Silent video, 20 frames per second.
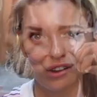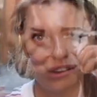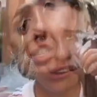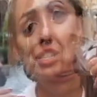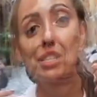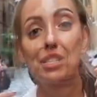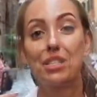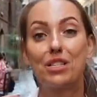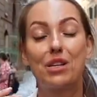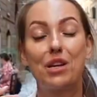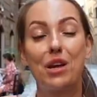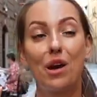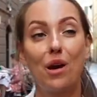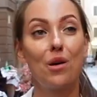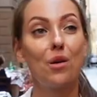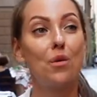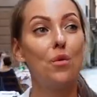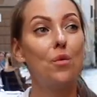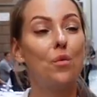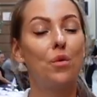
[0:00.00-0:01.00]
Just
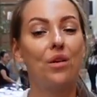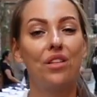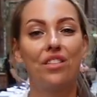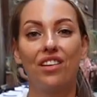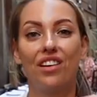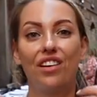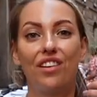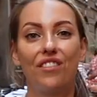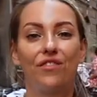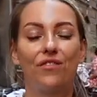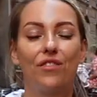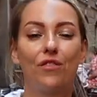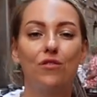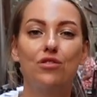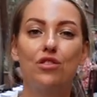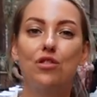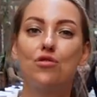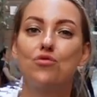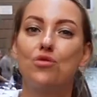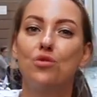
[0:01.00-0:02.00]
go with the food
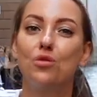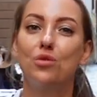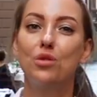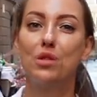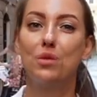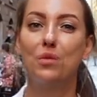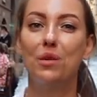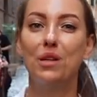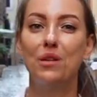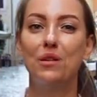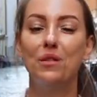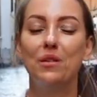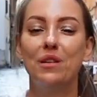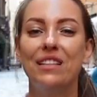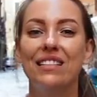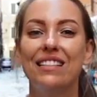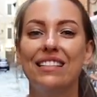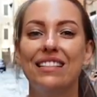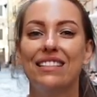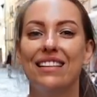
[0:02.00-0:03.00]
rules when you're
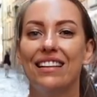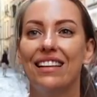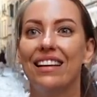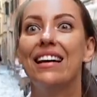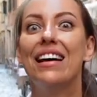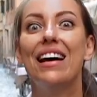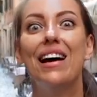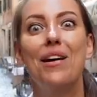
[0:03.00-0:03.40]
in Italy.